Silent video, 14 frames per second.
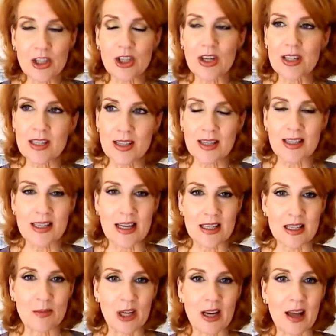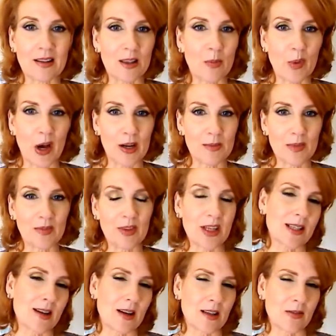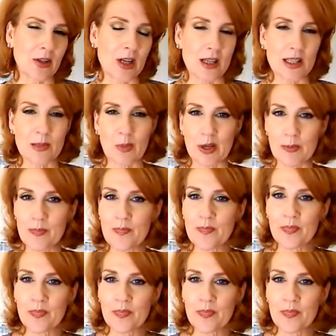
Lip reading: Just the sentiment at the bottom of it is kind of a nice one.